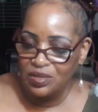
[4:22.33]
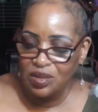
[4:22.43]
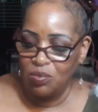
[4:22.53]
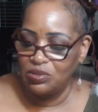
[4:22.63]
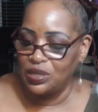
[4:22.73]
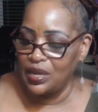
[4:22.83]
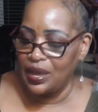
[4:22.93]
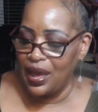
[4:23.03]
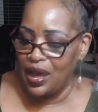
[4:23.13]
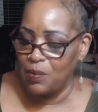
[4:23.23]
So when she
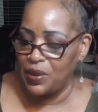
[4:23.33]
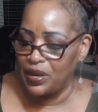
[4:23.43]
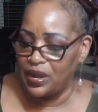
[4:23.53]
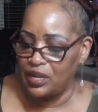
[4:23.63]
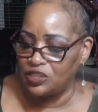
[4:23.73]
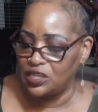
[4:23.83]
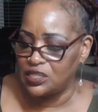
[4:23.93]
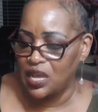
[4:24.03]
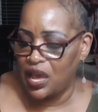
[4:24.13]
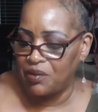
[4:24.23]
called me today, she
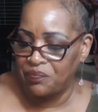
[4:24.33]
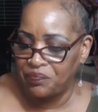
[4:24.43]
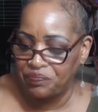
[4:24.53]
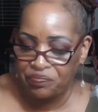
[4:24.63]
say,